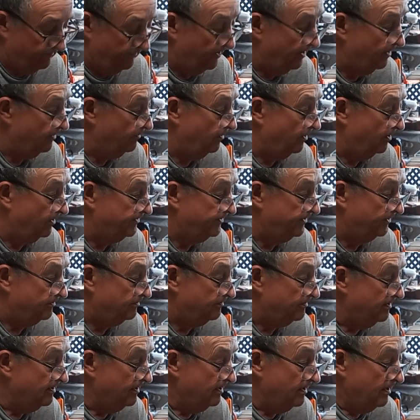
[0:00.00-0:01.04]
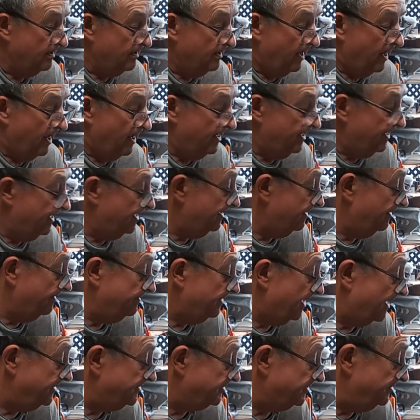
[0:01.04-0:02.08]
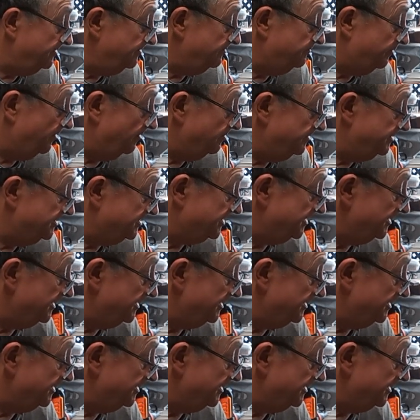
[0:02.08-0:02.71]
follow what I do. As you probably